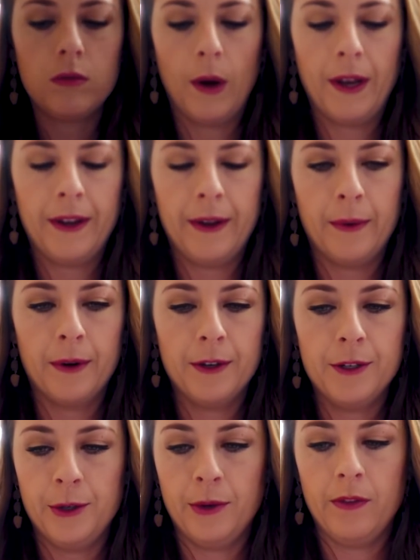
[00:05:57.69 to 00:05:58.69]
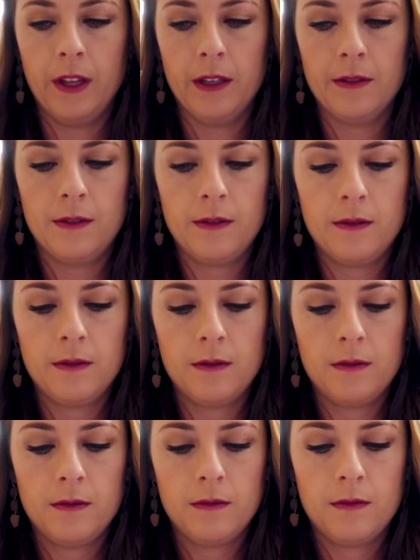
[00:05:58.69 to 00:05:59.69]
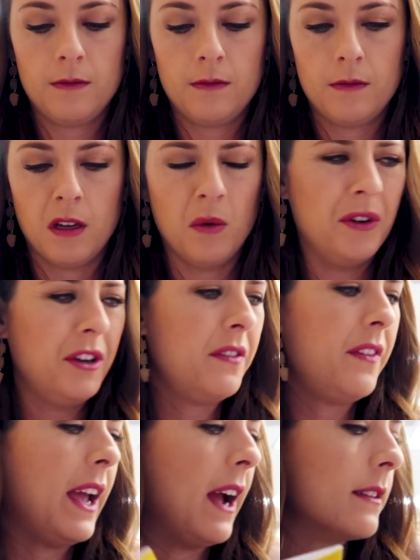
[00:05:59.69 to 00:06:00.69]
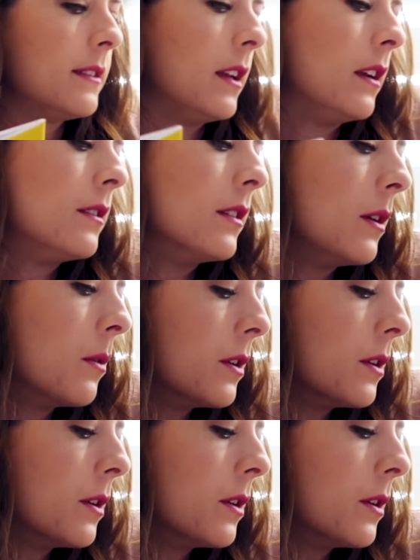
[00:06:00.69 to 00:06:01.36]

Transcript: Why did I order two of these? I wonder if I accidentally